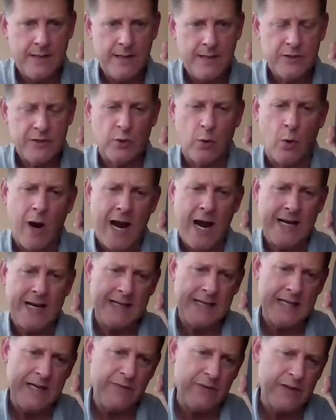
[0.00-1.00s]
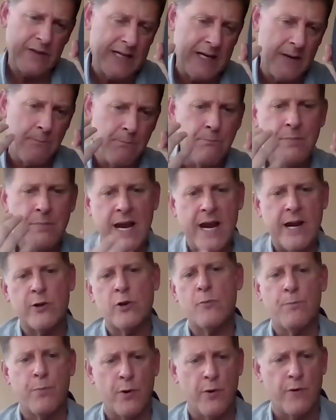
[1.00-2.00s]
so I can even get
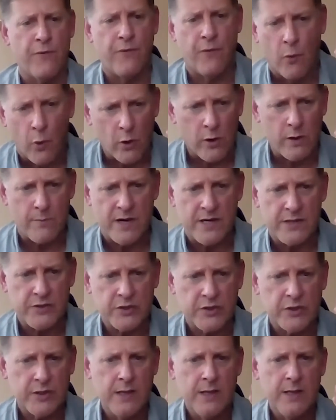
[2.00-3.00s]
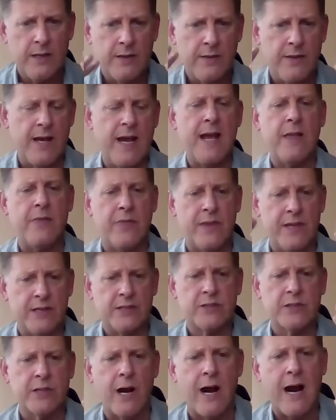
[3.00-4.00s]
better performance than the
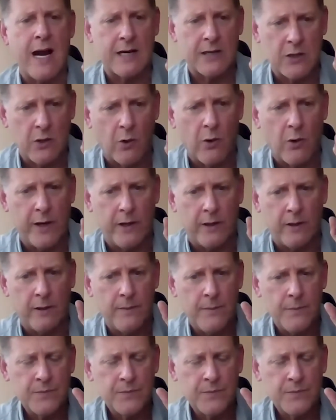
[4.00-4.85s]
stock coil.